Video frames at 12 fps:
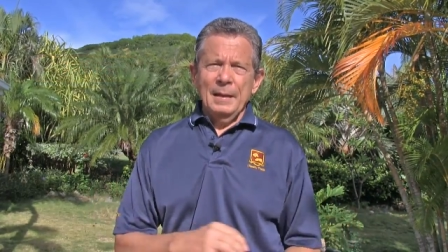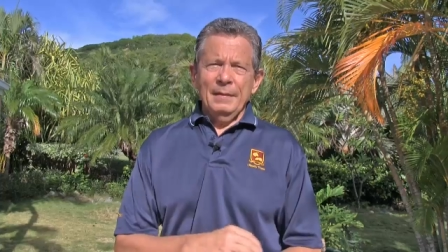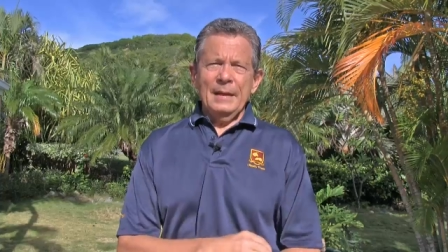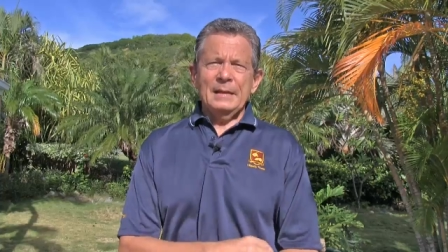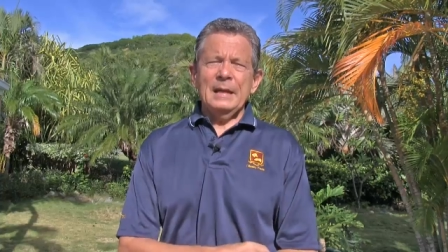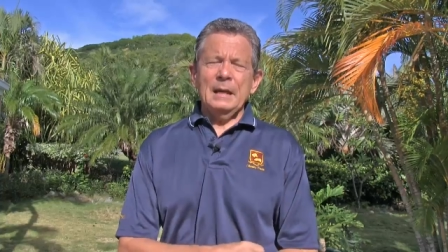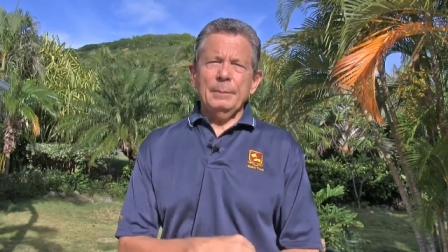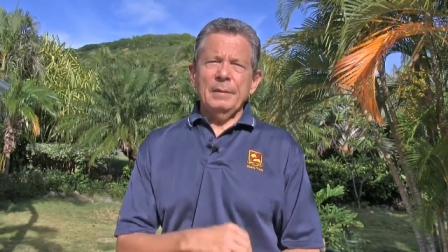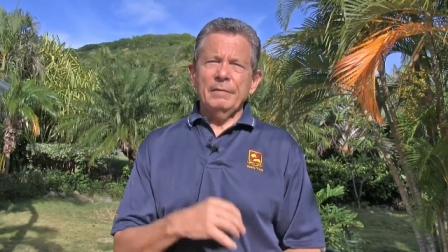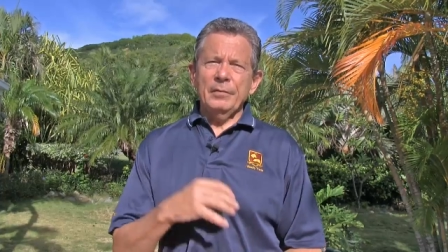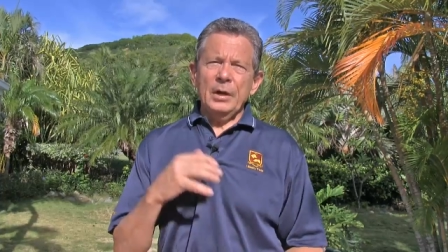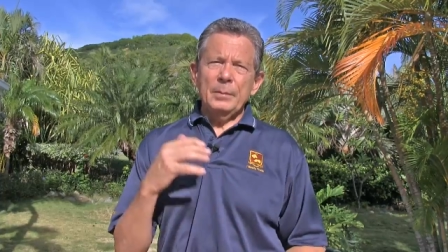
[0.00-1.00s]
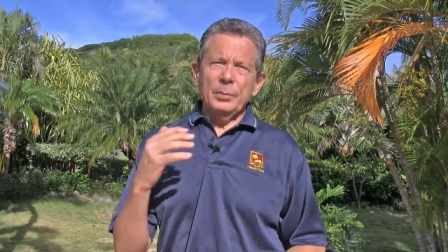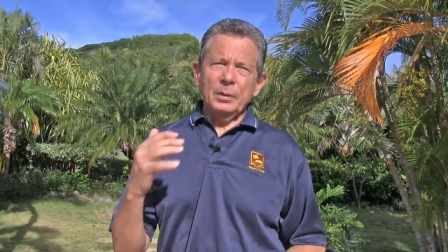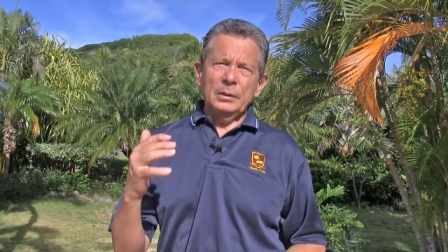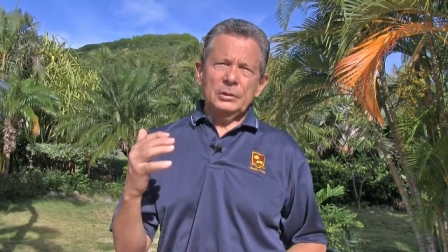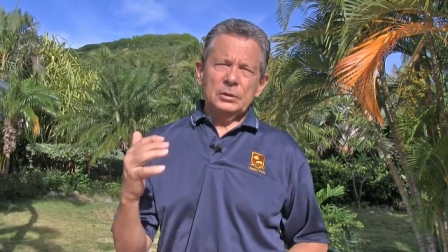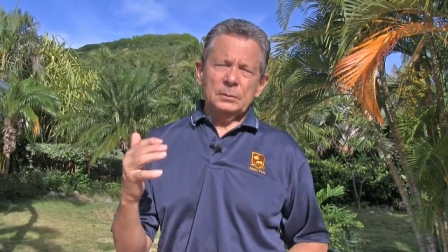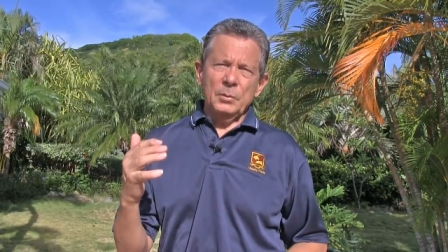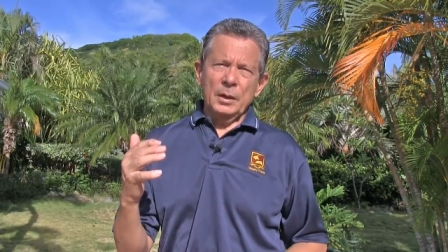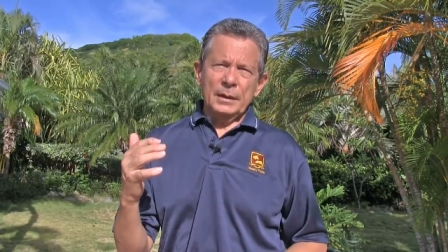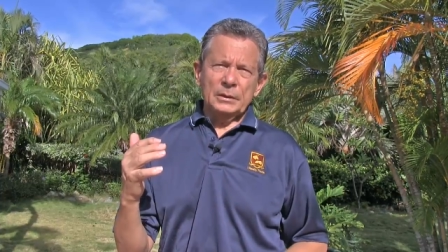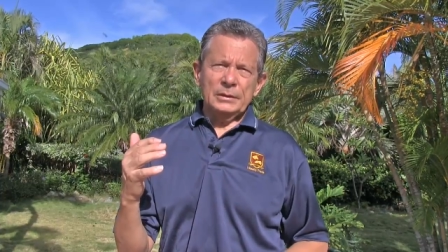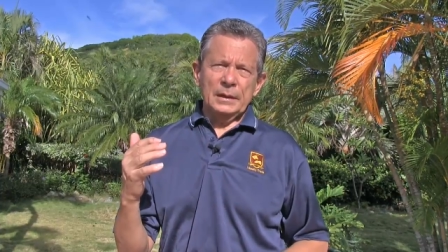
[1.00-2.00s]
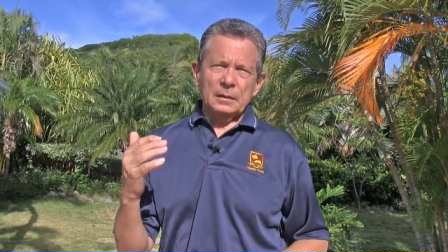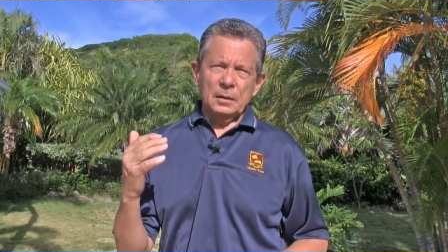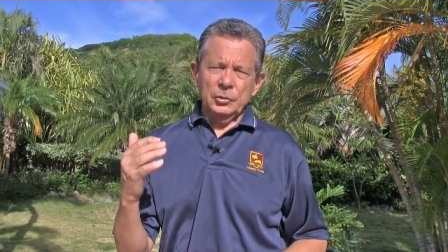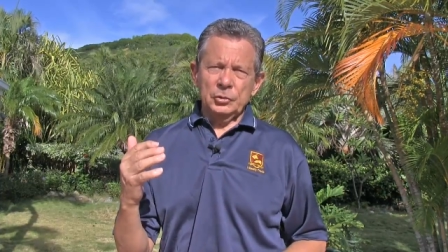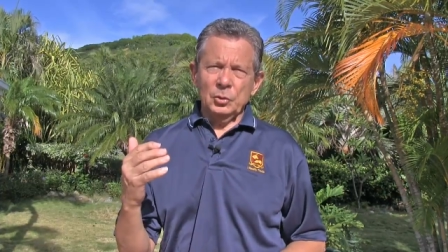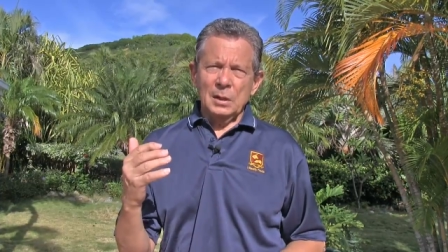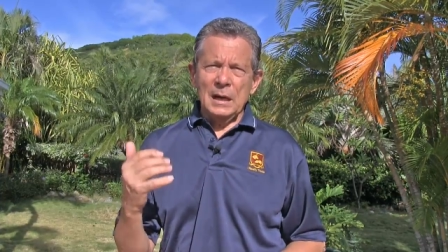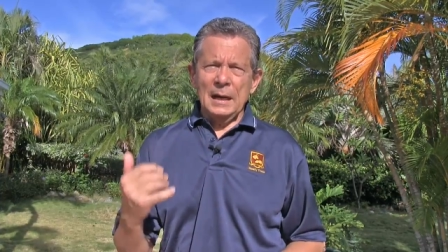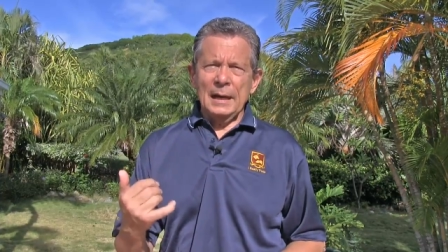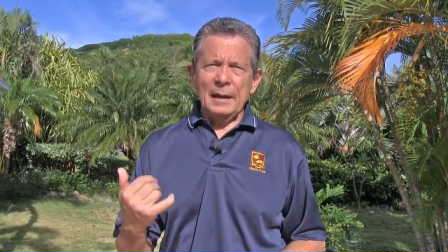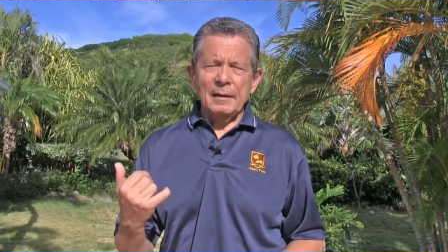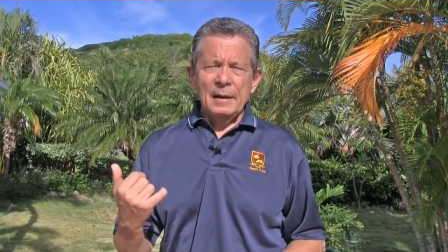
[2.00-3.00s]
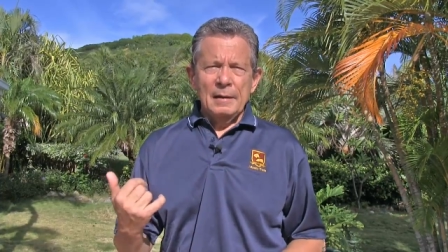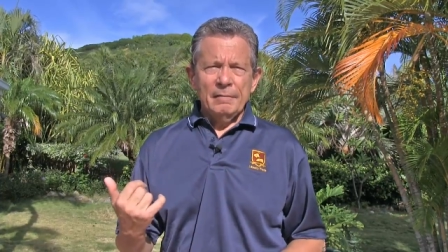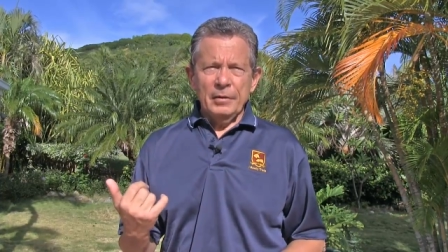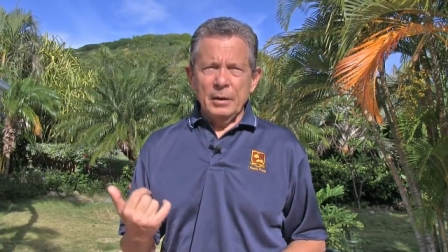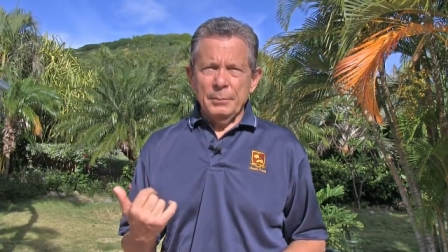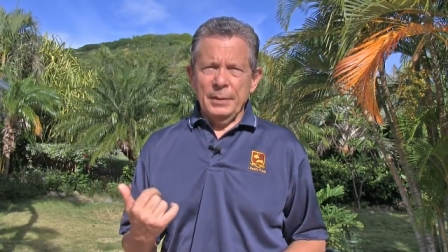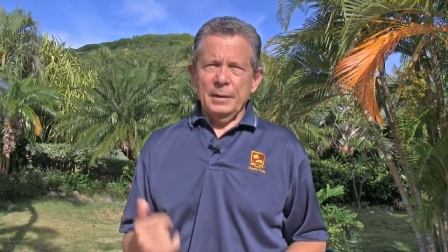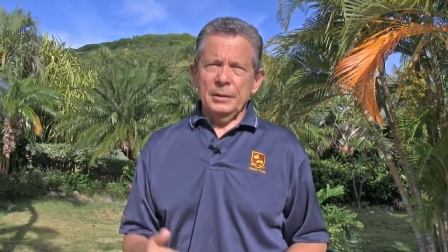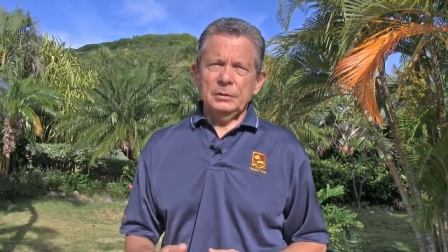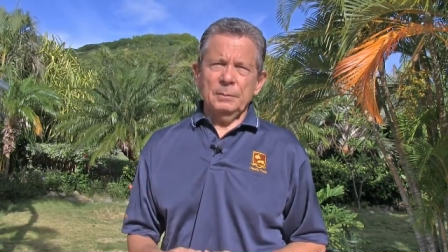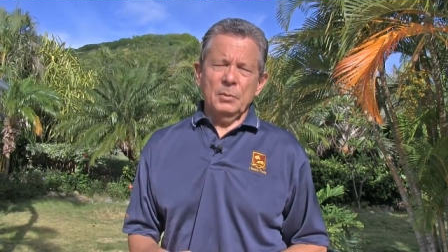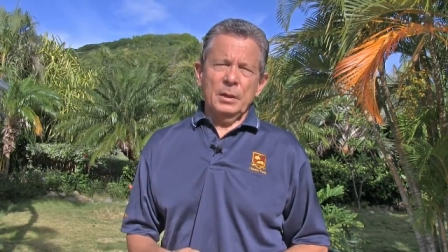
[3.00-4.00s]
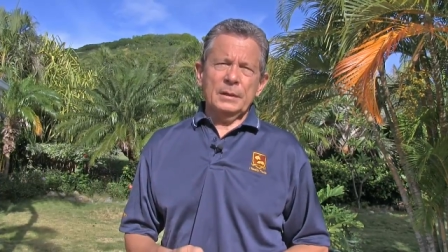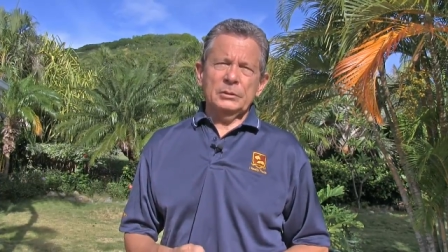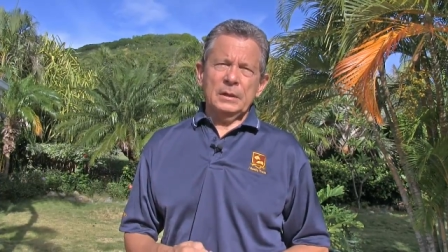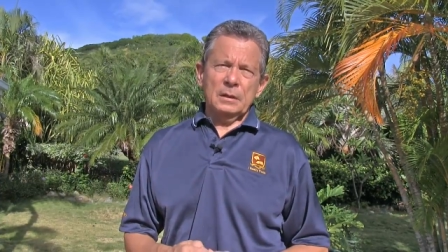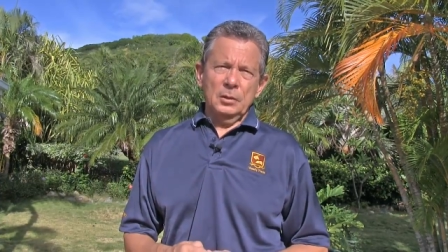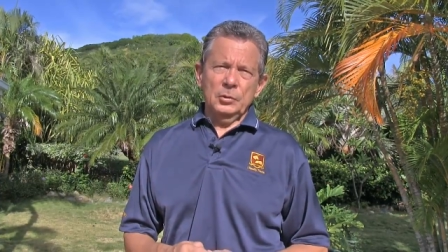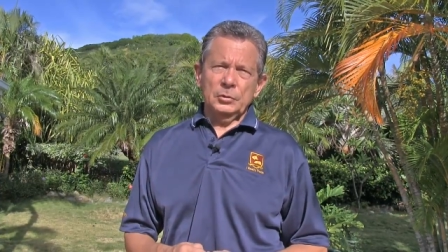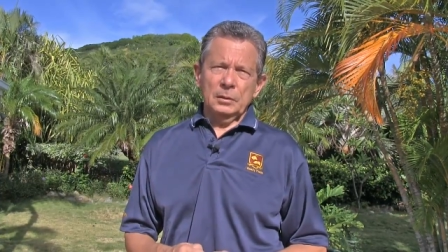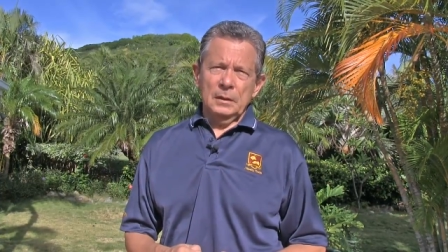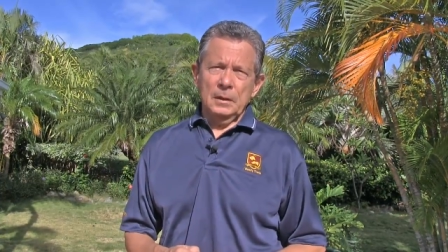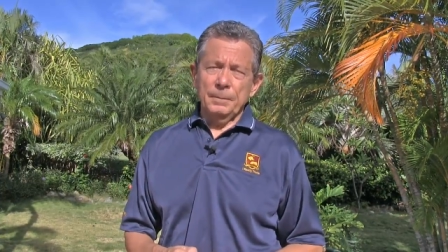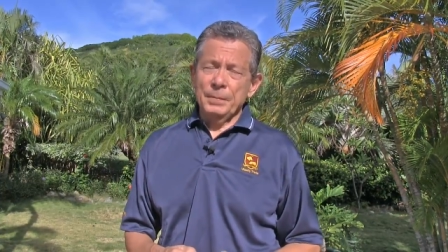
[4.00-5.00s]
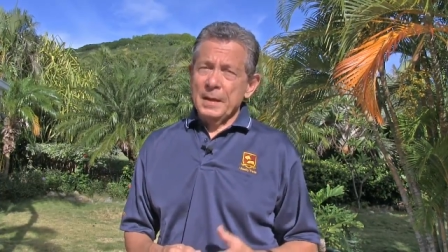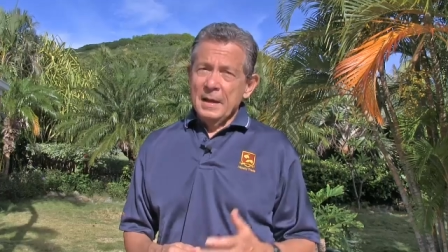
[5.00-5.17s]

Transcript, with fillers: they tend to be very bullish as markets get close to high, very bearish as markets get close to low.